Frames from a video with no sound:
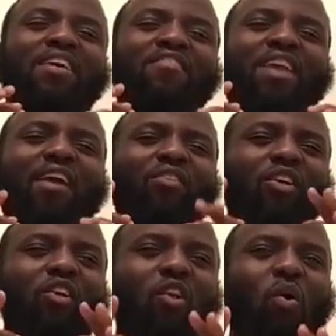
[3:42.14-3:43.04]
Now,
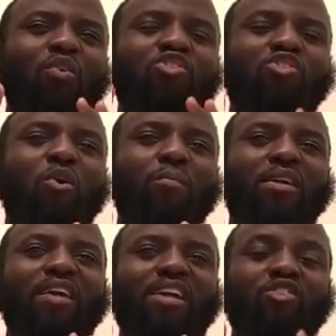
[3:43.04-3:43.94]
the Lord showed
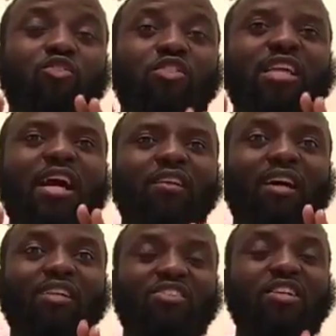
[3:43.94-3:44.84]
me that to
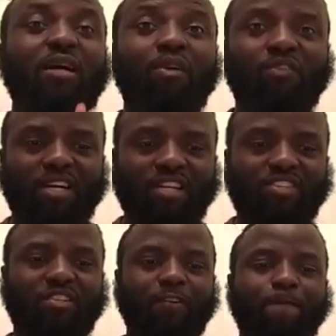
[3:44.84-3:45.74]
tell some of
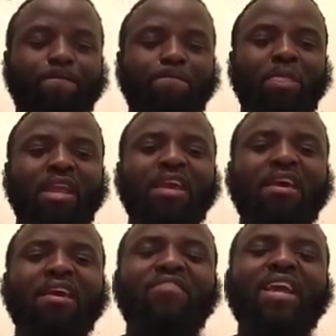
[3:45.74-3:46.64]
us
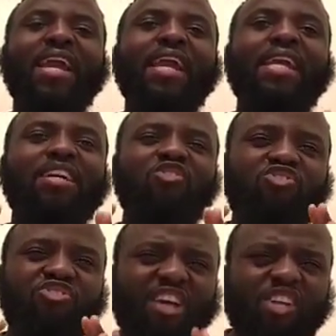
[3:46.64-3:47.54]
that in
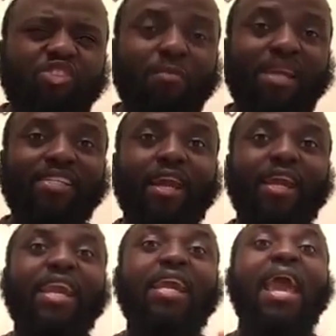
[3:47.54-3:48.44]
a judgment
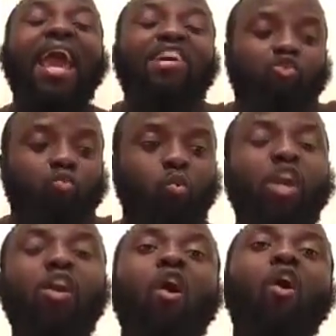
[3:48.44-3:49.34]
day, as
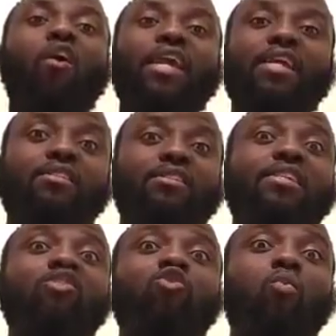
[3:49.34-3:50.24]
we are in
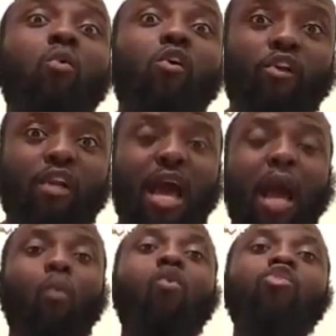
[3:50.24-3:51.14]
this word,
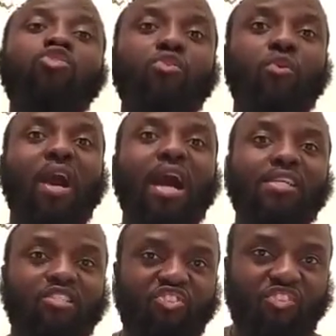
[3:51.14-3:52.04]
I want you to
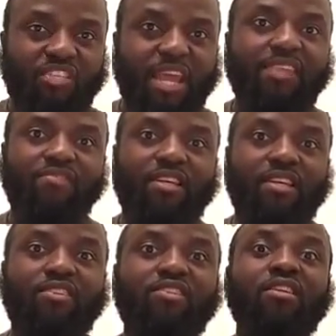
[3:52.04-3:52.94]
understand
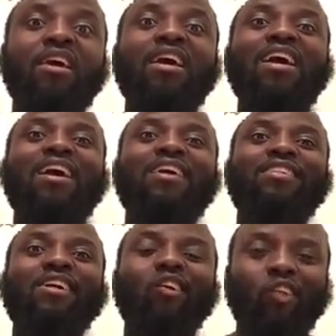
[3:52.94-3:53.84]
this.
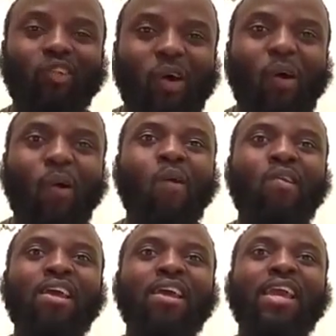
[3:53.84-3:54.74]
The Lord,